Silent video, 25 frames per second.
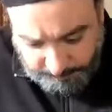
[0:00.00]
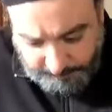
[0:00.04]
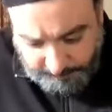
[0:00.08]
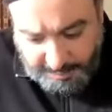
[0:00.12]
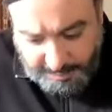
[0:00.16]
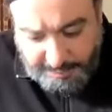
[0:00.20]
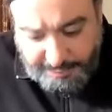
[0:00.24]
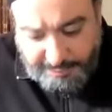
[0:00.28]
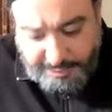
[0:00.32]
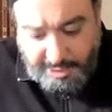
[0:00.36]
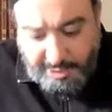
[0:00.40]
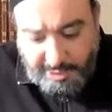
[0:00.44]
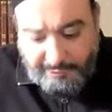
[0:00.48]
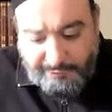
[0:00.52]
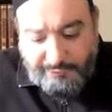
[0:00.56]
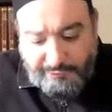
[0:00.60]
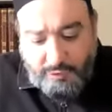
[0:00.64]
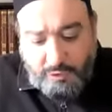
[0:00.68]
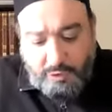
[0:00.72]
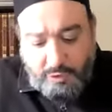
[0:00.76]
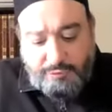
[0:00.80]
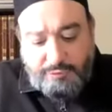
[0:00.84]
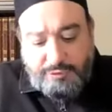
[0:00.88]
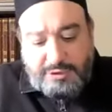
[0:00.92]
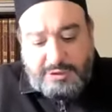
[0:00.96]

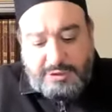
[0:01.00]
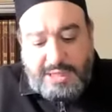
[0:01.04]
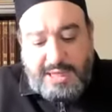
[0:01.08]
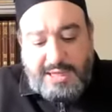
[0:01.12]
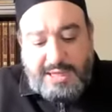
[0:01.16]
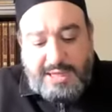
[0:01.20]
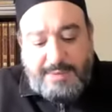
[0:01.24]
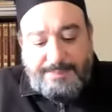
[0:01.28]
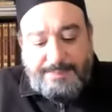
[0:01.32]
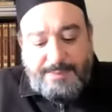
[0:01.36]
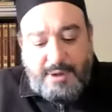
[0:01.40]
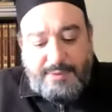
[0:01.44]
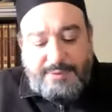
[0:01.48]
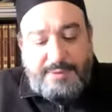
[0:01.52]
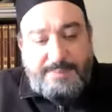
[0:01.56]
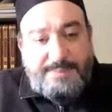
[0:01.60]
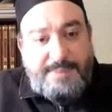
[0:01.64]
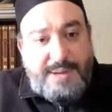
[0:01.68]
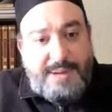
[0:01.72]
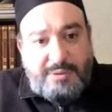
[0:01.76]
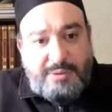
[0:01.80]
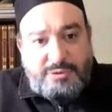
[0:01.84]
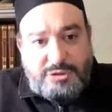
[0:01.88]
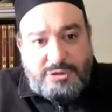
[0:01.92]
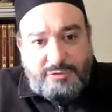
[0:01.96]
Therefore, rely upon the
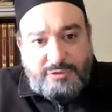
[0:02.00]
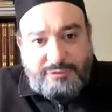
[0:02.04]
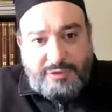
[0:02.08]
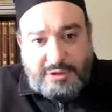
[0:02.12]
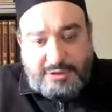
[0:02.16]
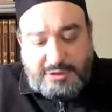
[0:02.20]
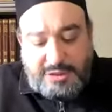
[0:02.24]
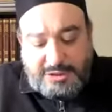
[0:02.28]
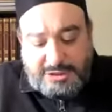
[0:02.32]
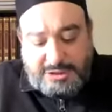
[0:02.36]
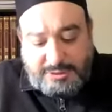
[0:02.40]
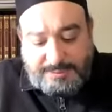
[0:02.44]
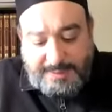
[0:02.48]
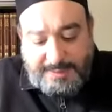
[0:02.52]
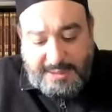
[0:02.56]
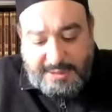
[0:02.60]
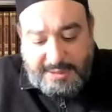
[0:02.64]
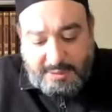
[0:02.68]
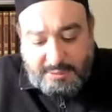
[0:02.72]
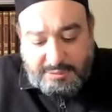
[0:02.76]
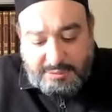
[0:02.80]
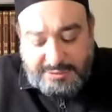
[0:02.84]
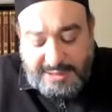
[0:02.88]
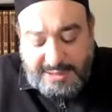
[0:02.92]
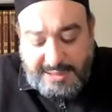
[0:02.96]
bounty of Allah
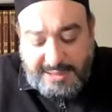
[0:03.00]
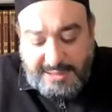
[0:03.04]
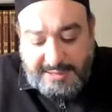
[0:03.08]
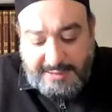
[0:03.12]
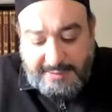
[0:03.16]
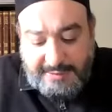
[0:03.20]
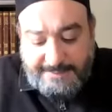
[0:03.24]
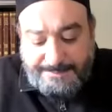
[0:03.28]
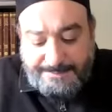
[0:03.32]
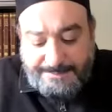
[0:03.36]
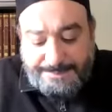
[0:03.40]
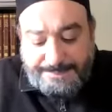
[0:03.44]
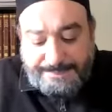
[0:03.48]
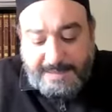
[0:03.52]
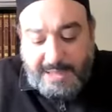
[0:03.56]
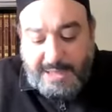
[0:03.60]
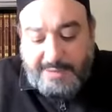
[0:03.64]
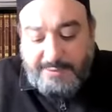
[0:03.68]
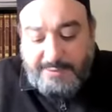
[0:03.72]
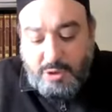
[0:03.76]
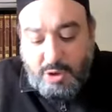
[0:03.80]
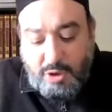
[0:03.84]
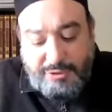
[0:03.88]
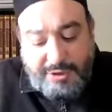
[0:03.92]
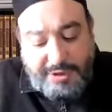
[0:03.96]
subhanahu wa ta'ala
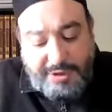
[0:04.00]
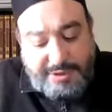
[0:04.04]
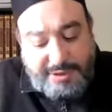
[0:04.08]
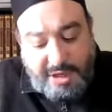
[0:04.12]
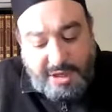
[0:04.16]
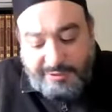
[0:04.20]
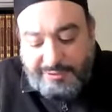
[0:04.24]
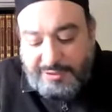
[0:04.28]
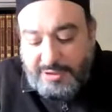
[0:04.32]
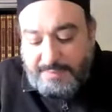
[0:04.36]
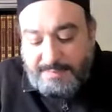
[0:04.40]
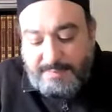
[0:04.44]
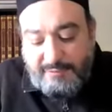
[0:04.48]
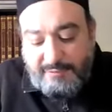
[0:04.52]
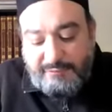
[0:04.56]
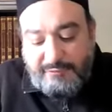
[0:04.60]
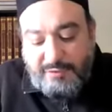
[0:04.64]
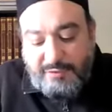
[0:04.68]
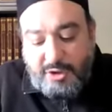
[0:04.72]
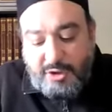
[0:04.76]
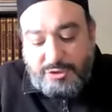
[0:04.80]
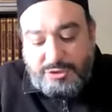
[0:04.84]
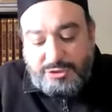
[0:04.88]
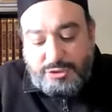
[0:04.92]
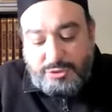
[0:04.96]
and know that nothing
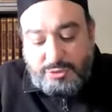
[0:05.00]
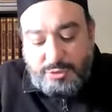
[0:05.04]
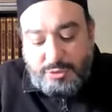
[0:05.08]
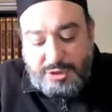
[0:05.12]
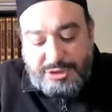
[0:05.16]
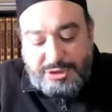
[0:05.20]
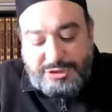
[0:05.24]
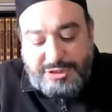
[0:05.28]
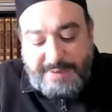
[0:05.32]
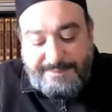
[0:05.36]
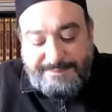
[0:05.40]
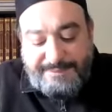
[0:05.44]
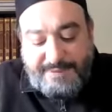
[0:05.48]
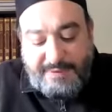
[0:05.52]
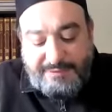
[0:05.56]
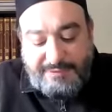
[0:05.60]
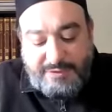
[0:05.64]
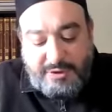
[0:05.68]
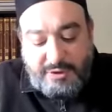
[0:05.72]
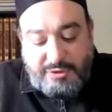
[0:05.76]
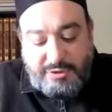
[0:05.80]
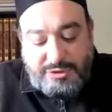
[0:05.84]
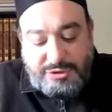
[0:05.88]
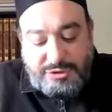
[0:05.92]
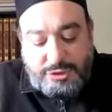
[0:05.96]
befalls you except that
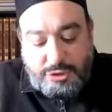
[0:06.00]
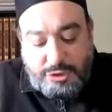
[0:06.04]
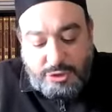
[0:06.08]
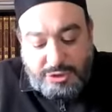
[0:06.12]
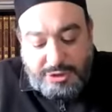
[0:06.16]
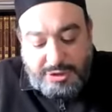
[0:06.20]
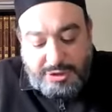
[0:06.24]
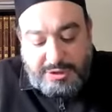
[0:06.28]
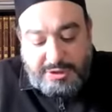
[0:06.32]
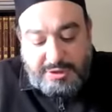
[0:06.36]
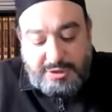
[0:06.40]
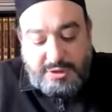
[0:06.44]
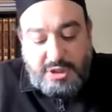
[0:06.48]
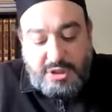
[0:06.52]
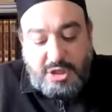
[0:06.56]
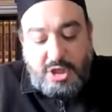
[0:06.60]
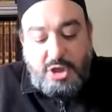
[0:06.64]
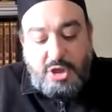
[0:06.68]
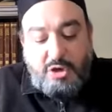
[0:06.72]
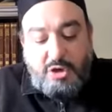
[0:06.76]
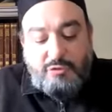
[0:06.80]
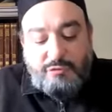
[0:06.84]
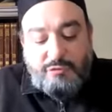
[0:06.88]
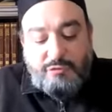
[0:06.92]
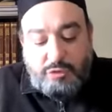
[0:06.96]
there is good in it,
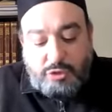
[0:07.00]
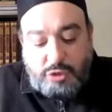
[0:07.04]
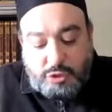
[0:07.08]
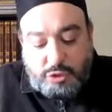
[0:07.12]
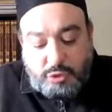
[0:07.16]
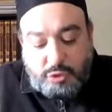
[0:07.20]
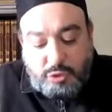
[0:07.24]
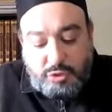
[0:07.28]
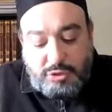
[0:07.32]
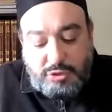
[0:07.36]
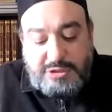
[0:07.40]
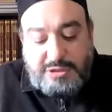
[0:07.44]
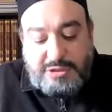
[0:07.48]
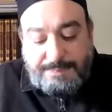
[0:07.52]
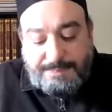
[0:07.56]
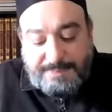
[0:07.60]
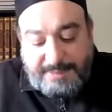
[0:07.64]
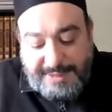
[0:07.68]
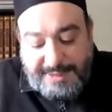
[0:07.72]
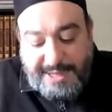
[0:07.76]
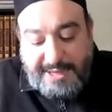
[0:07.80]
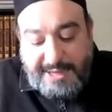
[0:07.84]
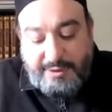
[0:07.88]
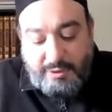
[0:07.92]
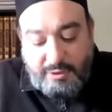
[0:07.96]
for truly the
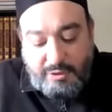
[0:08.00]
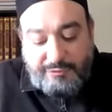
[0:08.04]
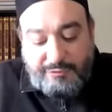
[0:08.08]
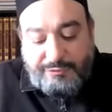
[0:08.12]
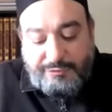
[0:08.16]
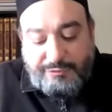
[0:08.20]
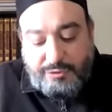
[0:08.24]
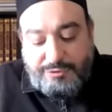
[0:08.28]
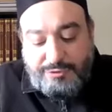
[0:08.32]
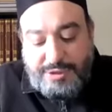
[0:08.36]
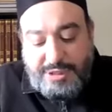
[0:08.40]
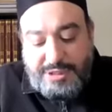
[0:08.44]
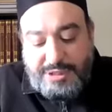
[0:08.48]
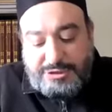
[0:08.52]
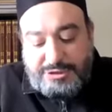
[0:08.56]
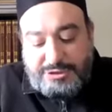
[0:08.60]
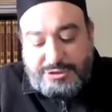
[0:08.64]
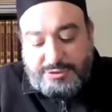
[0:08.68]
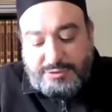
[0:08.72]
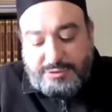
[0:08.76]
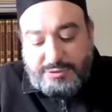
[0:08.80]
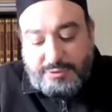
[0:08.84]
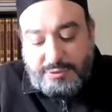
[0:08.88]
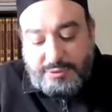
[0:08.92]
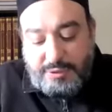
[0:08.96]
planner of
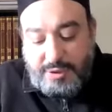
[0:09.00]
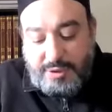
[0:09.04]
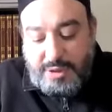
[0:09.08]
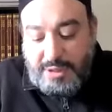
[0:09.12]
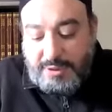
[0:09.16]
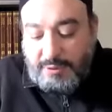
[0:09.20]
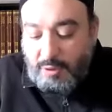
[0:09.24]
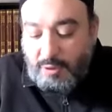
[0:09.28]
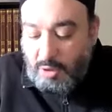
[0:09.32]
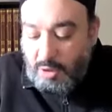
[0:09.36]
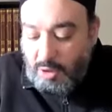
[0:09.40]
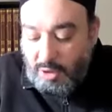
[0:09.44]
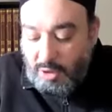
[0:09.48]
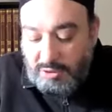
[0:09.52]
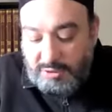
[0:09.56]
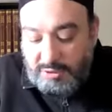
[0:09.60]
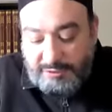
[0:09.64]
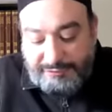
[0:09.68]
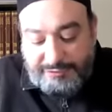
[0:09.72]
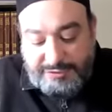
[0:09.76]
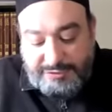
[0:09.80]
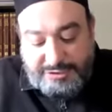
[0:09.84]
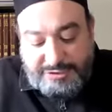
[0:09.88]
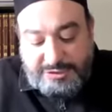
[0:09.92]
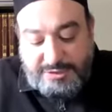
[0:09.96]
creation and all
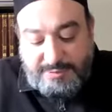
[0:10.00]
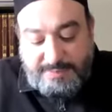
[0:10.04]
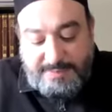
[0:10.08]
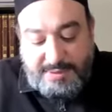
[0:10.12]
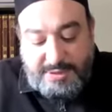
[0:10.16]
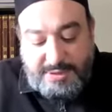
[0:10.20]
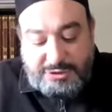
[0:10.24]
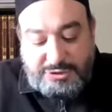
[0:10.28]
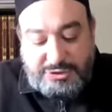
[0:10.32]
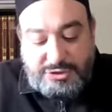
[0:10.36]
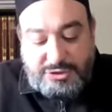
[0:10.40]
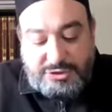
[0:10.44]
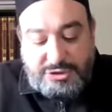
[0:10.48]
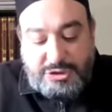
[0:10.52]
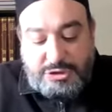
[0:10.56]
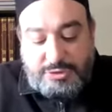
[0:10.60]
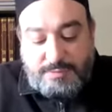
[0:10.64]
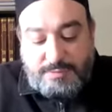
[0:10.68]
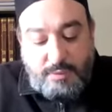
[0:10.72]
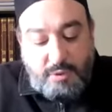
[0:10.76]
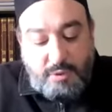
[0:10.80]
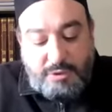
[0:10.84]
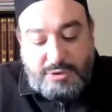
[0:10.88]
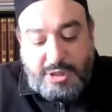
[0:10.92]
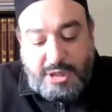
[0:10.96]
of its dimensions is
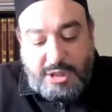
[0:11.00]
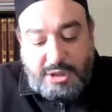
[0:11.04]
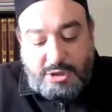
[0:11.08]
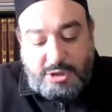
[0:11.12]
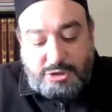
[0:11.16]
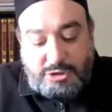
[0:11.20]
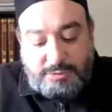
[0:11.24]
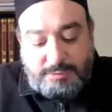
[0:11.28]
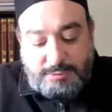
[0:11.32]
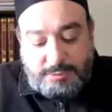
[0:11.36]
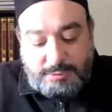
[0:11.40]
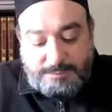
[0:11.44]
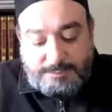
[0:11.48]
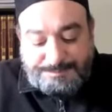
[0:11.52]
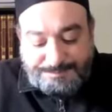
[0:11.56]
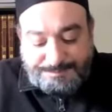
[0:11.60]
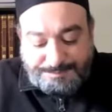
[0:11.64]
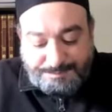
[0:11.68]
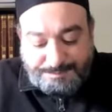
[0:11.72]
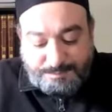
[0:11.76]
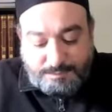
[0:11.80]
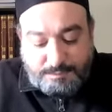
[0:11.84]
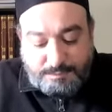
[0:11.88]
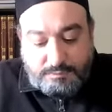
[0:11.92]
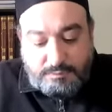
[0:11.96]
more knowledgeable
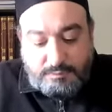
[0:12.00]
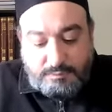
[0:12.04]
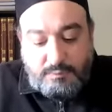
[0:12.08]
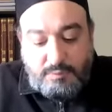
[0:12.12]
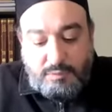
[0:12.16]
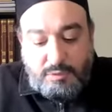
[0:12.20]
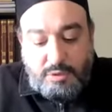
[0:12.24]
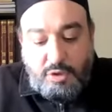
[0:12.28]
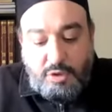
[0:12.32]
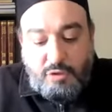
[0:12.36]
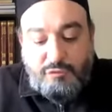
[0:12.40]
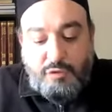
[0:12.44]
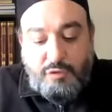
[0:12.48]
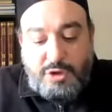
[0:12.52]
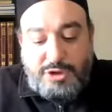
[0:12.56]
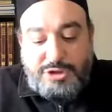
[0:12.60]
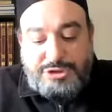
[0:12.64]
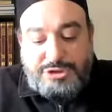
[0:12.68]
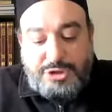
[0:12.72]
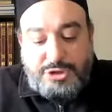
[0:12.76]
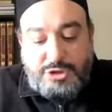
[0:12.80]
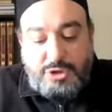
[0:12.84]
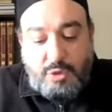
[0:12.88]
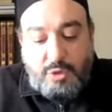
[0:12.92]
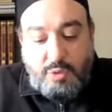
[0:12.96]
of what
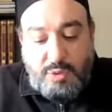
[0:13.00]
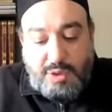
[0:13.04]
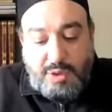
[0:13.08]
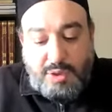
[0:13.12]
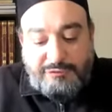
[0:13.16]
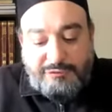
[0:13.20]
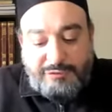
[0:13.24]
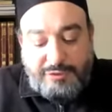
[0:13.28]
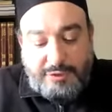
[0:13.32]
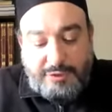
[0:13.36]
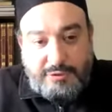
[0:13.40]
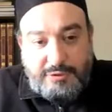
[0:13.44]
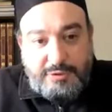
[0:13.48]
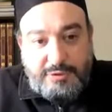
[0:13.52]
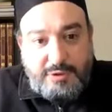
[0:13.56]
is in your welfare.